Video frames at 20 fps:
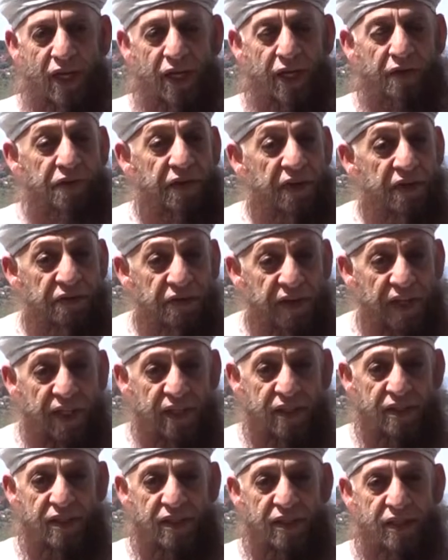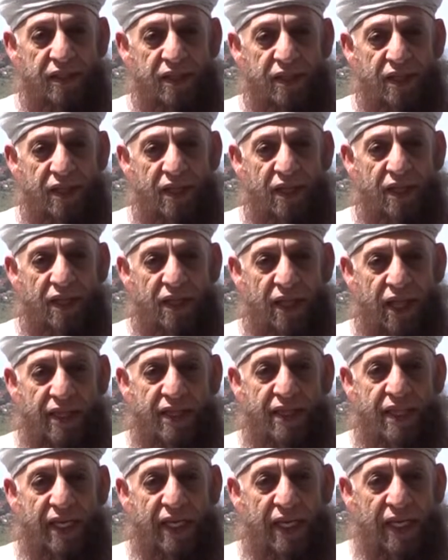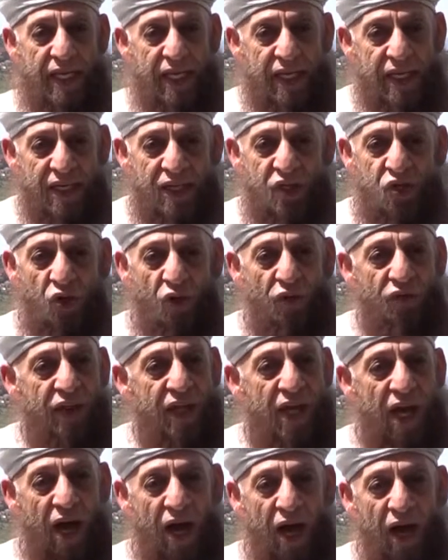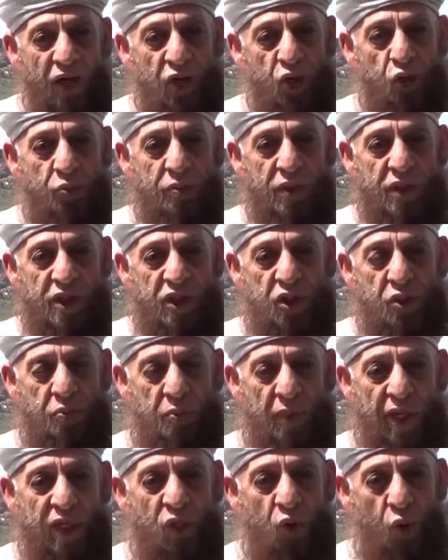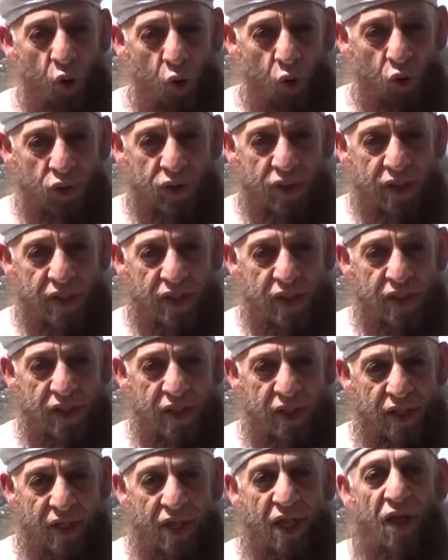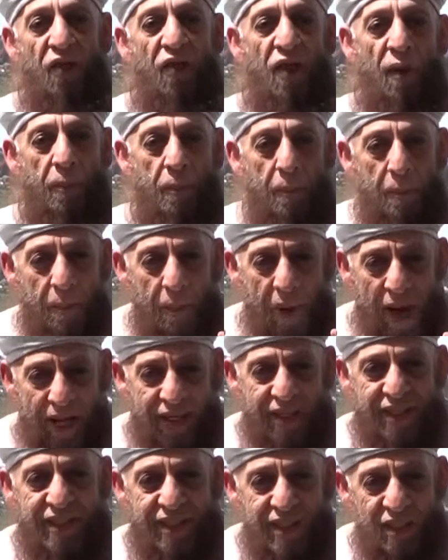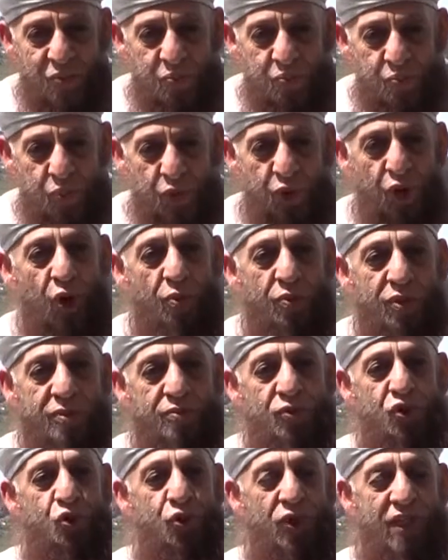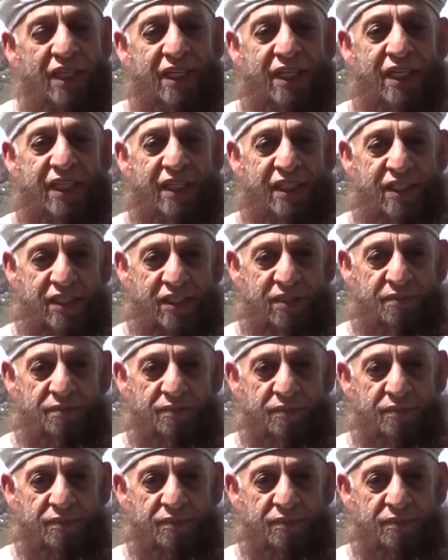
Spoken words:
if he feels that the heat of the argument may cause the marital problems to increase.